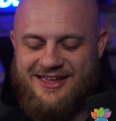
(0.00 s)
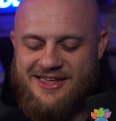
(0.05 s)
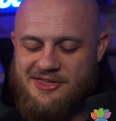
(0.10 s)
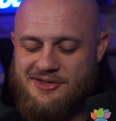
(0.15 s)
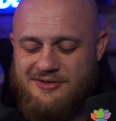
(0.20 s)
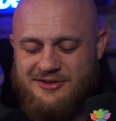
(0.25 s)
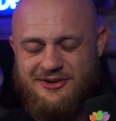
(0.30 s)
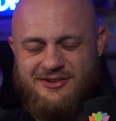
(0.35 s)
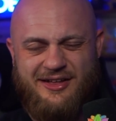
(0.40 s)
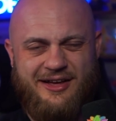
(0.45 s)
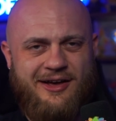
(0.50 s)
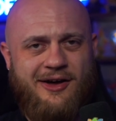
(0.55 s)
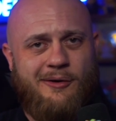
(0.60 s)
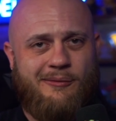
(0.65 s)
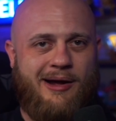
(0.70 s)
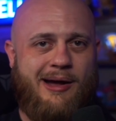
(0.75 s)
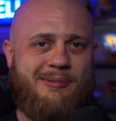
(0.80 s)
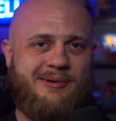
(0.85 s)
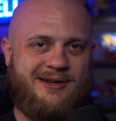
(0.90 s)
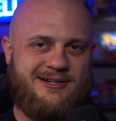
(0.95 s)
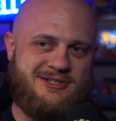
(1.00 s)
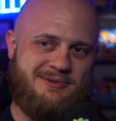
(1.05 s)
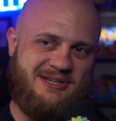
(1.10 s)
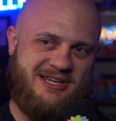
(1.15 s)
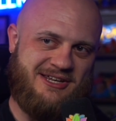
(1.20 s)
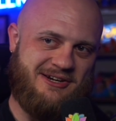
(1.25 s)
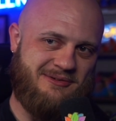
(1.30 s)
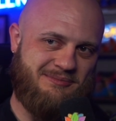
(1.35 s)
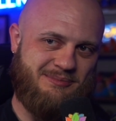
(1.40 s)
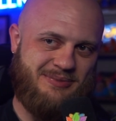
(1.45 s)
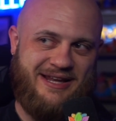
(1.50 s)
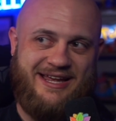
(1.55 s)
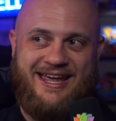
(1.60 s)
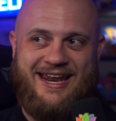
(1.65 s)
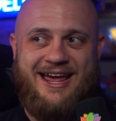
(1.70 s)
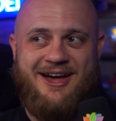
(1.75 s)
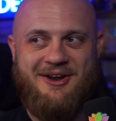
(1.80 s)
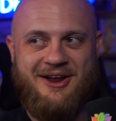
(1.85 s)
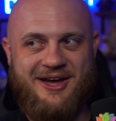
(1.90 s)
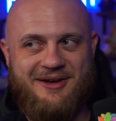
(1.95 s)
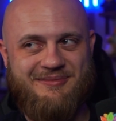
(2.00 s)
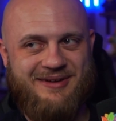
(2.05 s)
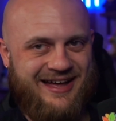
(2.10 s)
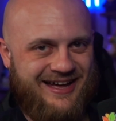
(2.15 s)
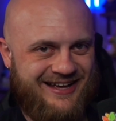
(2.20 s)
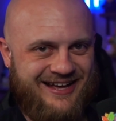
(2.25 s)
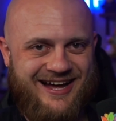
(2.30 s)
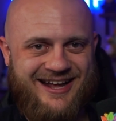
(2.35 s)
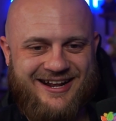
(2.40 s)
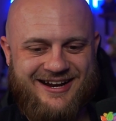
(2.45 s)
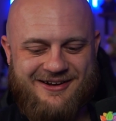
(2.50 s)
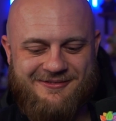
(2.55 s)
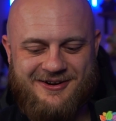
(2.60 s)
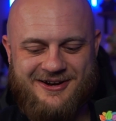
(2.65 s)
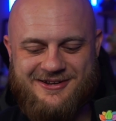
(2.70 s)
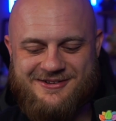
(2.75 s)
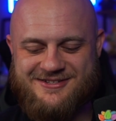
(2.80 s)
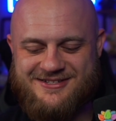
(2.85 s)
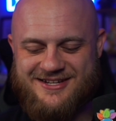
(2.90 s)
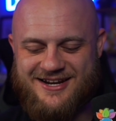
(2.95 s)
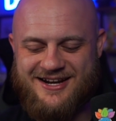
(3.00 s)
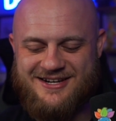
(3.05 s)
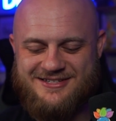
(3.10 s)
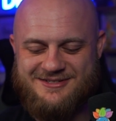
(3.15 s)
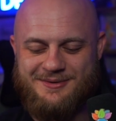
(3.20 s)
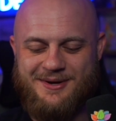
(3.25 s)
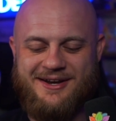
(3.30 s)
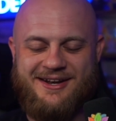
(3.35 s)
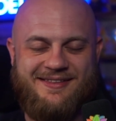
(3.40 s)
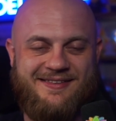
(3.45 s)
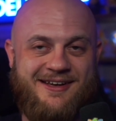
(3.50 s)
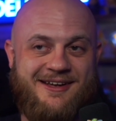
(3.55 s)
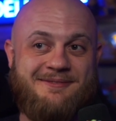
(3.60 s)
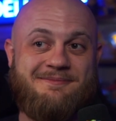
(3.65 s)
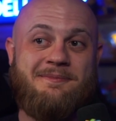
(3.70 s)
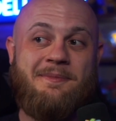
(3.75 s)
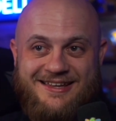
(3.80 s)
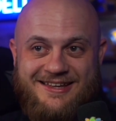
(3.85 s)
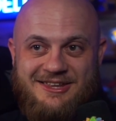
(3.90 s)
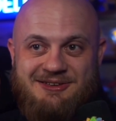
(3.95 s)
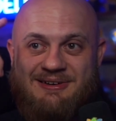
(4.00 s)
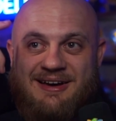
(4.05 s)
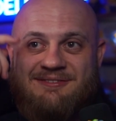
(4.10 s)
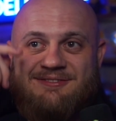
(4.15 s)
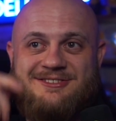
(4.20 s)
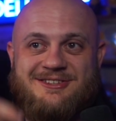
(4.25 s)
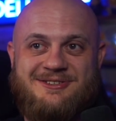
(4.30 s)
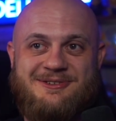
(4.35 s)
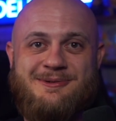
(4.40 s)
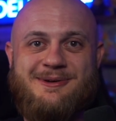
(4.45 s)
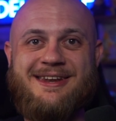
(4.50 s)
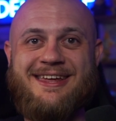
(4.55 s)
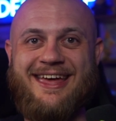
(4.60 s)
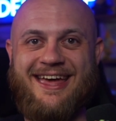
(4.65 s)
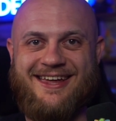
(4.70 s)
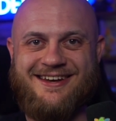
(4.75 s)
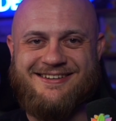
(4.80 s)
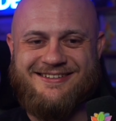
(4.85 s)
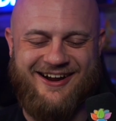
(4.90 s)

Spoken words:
You're like, oh, Rapidash, only, bling it out. I got it. I want to use the nice one. And then you have to do it again.